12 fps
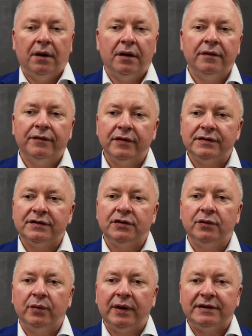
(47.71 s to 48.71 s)
In the first
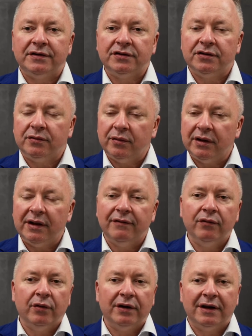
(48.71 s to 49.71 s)
2 weeks, you should really
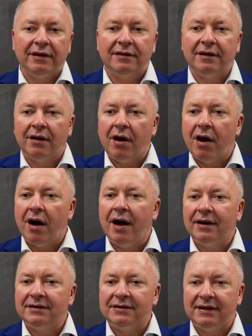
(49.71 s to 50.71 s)
avoid anything high
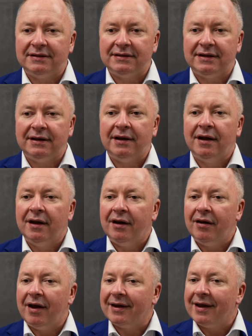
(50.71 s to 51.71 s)
intensity
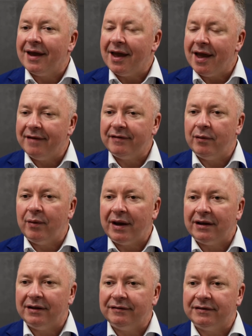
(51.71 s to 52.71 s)
like heavy
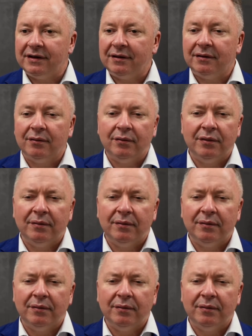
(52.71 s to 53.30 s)
weight lifting,